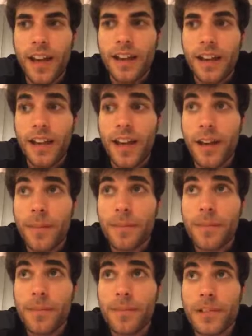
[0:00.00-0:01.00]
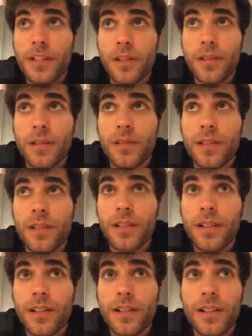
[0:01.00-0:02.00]
a.m. So
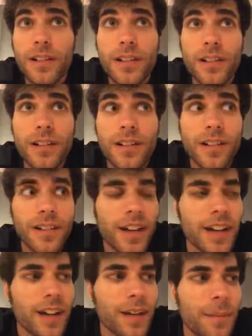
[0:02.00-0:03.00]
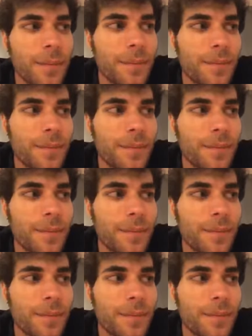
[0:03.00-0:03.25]
I am